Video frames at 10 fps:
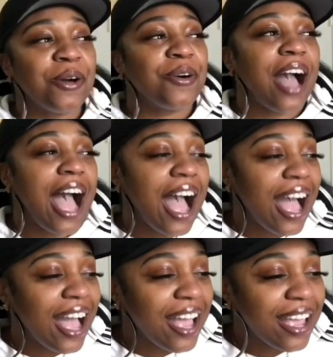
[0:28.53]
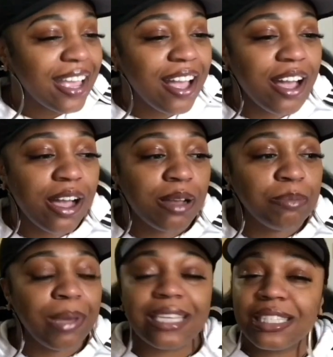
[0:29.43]
I
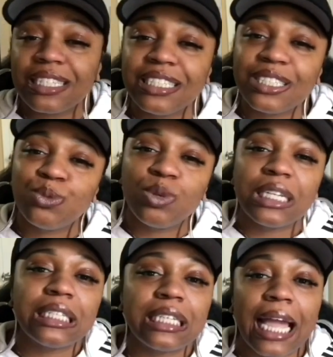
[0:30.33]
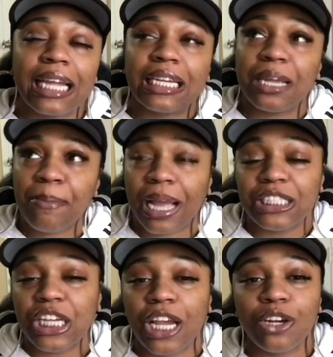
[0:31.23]
basically just wanted to like get my
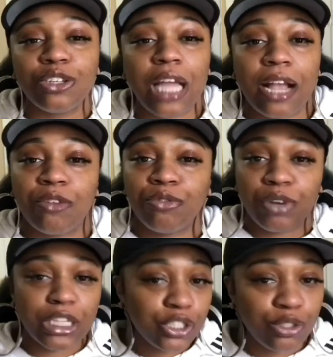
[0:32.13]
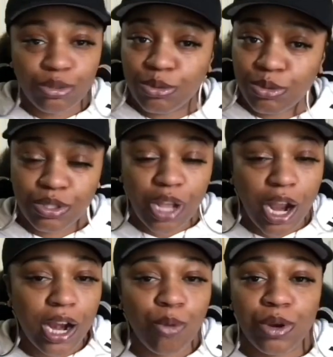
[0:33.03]
channel like a fresh new start. I
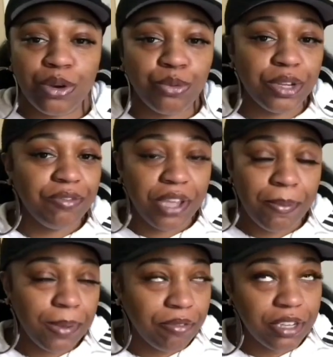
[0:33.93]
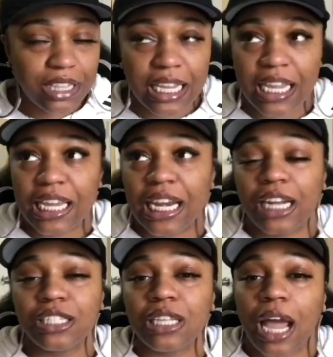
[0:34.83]
want to revamp everything, and I just
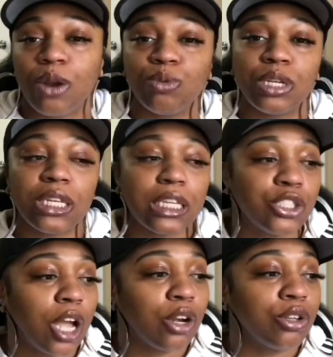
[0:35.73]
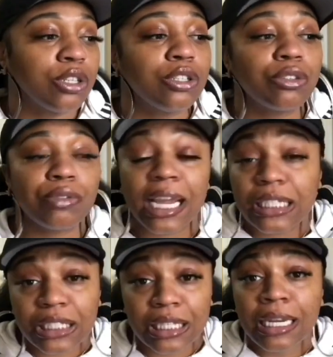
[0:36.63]
kind of want to let y'all know the
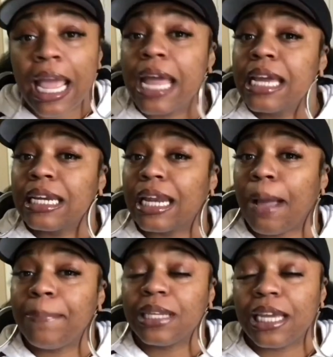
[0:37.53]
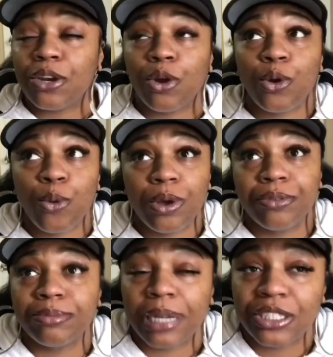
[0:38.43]
direction that I plan on going with my
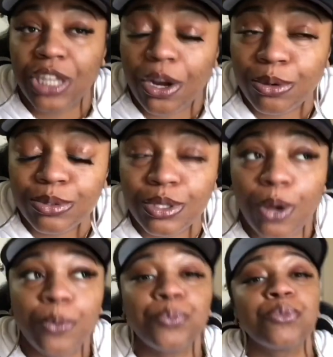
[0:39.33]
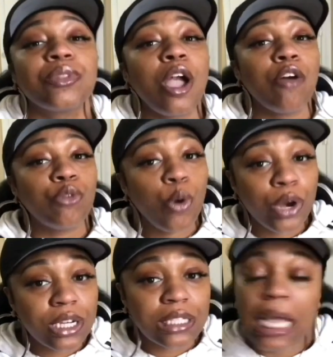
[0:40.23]
channel. So of course
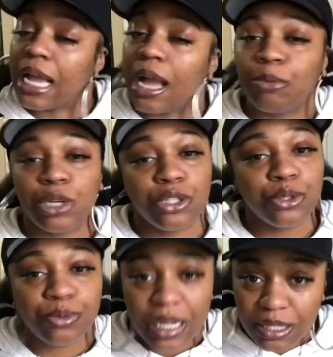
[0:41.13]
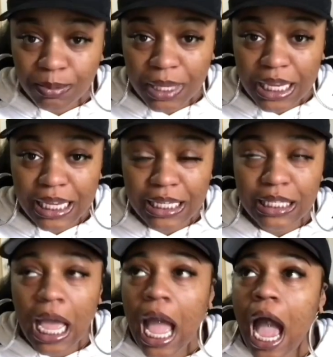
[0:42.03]
I'm gonna do recipes,
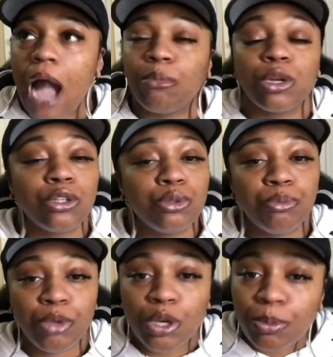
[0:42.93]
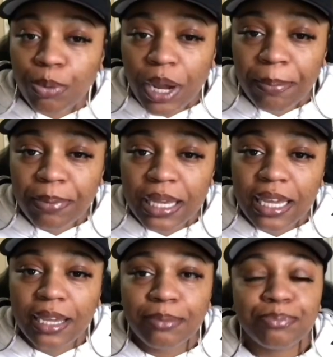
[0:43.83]
I'm gonna do meal
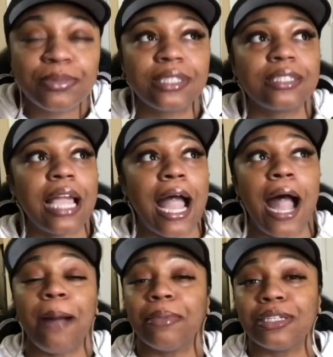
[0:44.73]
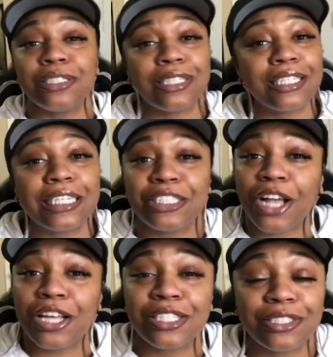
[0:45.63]
prepping, I'm
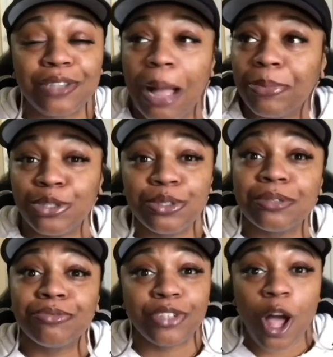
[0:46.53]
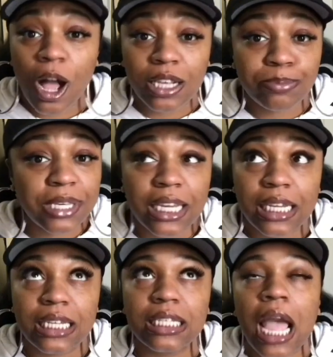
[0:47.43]
gonna do some vlogs because
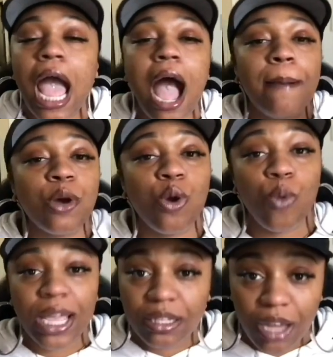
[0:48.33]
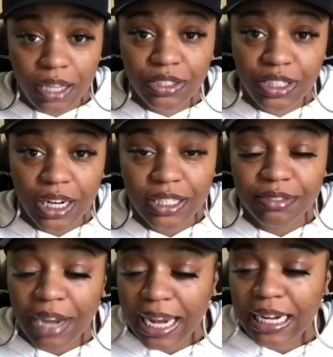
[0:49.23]
I'm on a weight loss journey
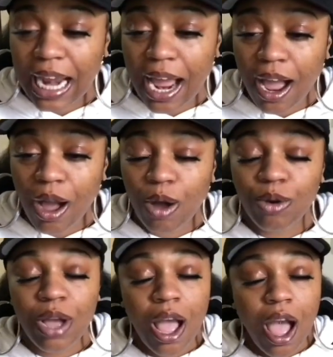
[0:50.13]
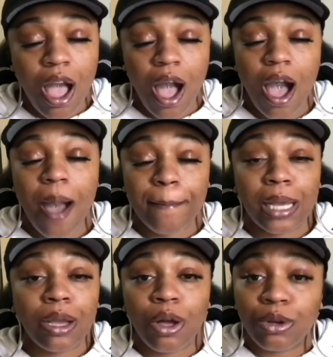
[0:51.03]
right now. My
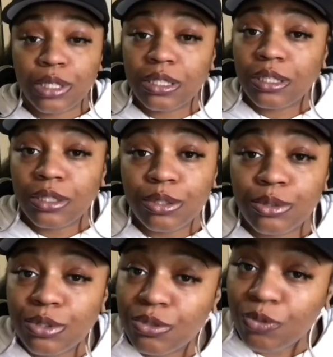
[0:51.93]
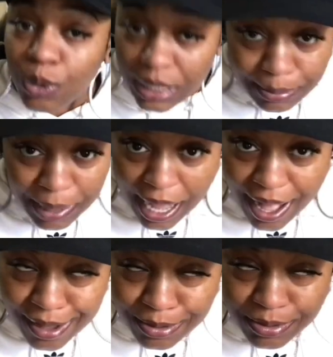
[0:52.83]
goal is to lose 40
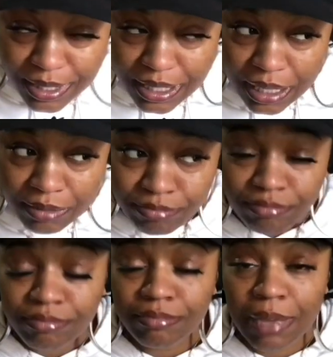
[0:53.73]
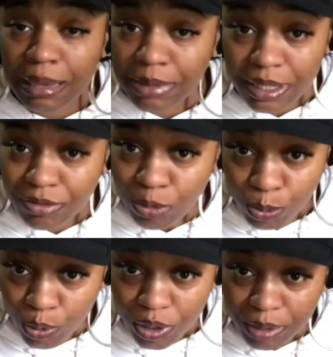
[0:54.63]
pounds, maybe even
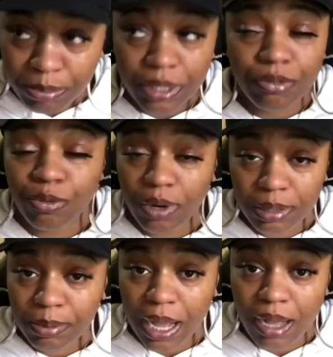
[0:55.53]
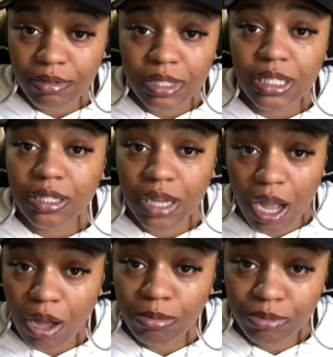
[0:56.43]
more, but 40 pounds is the goal
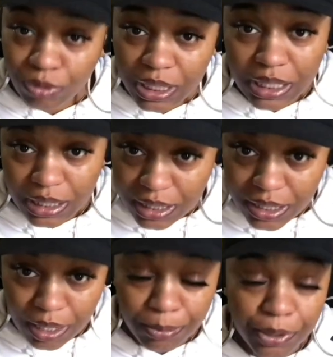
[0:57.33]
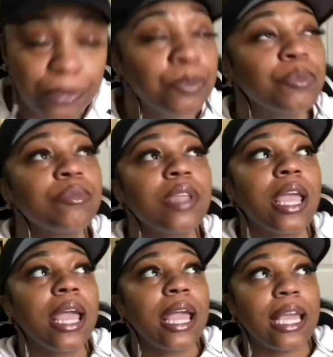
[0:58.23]
before the end of the summer.
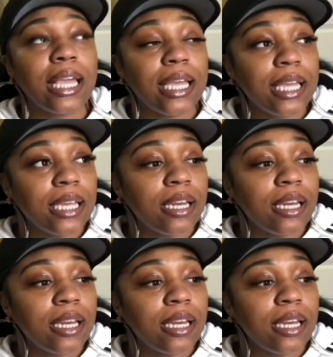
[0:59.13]
And